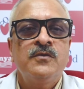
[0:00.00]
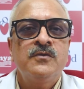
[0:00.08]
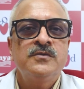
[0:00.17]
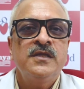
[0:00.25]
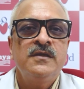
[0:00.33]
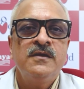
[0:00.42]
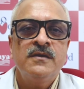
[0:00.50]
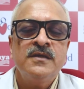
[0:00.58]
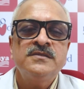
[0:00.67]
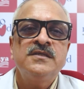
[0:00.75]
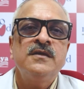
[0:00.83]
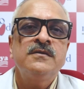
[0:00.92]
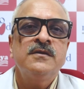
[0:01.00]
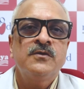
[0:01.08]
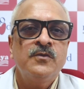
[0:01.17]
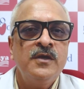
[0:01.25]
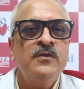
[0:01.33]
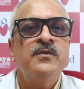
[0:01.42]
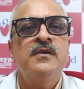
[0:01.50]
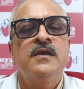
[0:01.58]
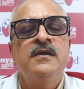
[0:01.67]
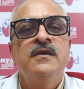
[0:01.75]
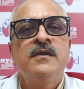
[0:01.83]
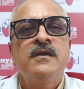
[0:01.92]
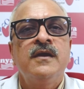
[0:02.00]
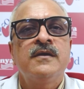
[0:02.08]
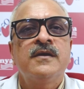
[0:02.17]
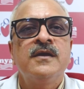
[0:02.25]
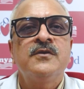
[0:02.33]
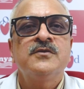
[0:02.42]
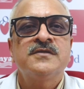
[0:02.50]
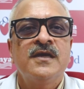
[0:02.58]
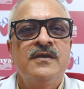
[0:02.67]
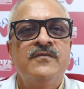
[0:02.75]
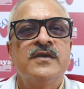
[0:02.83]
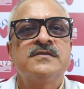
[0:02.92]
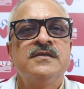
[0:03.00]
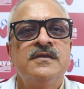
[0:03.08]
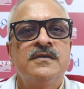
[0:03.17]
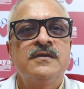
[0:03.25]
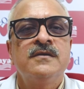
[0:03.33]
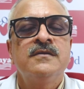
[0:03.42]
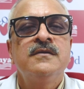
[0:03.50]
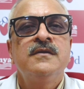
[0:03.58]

to the nearest center today only and get your child vaccinated.